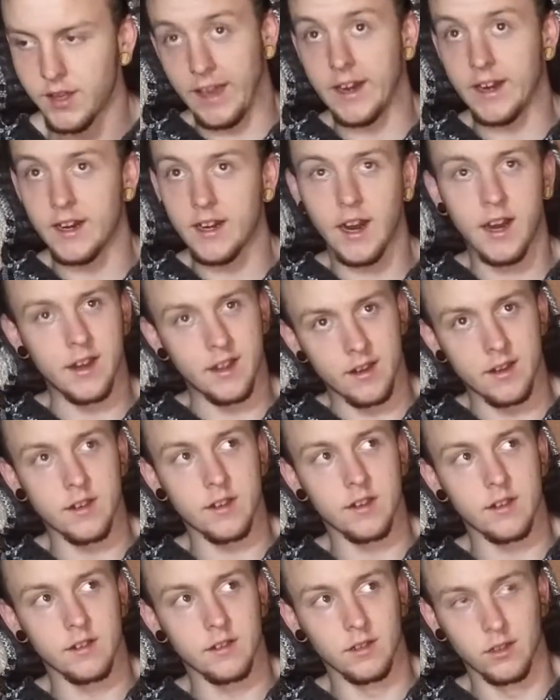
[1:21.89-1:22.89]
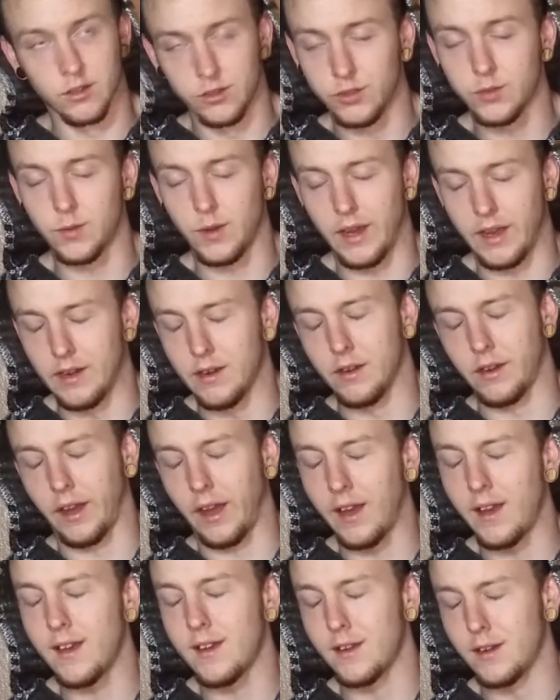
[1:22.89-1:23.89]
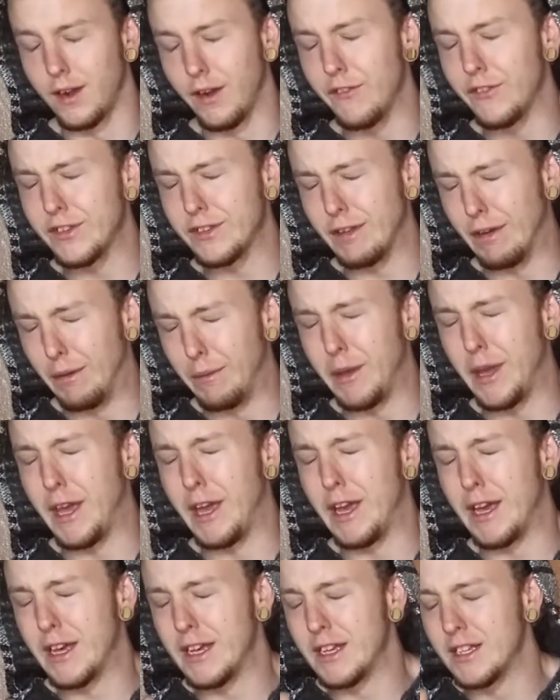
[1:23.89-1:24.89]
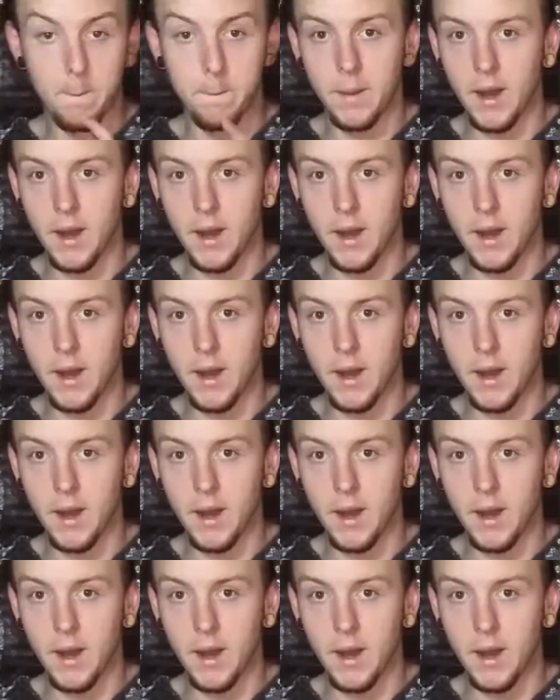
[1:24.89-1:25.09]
I get it, I need to lose weight, okay? You don't have to tell me.